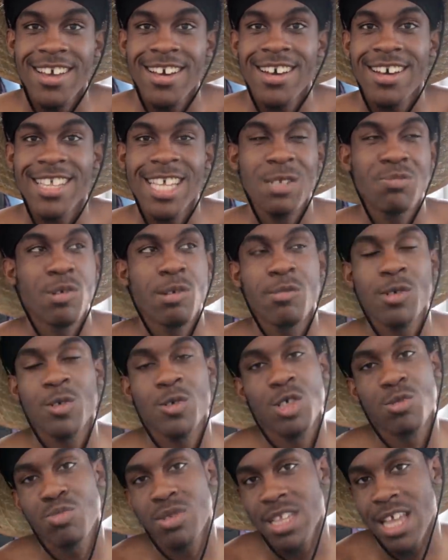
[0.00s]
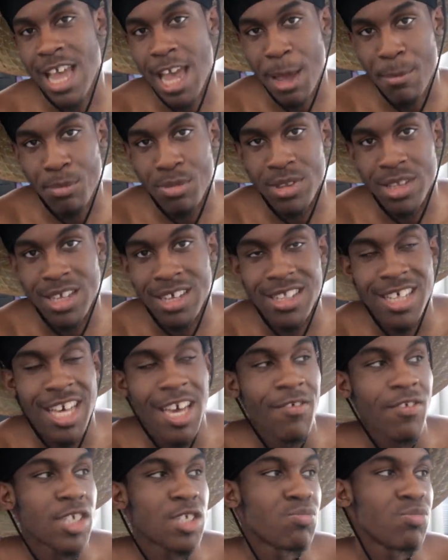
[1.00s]
Uh, that's pretty much what's been happening.
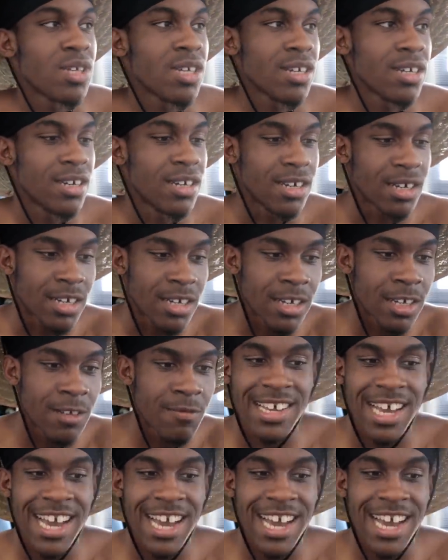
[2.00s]
Life has been good.